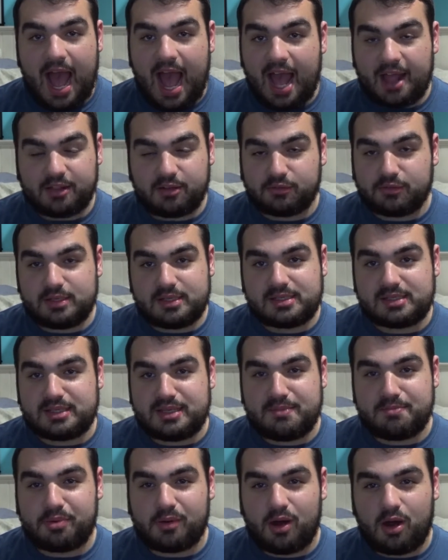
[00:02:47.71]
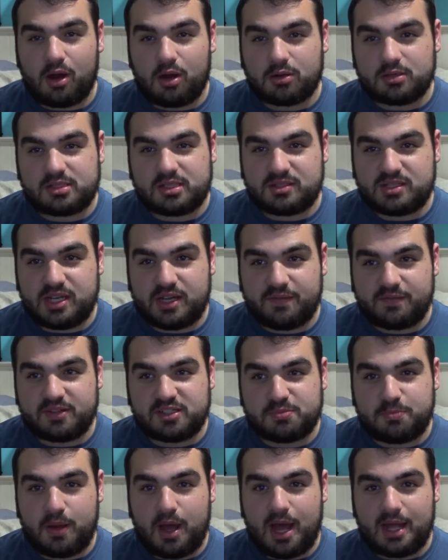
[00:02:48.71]
I'd only seen parts of
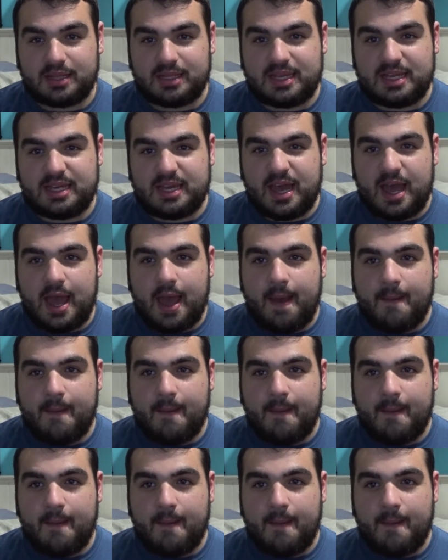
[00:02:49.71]
Jennifer's body.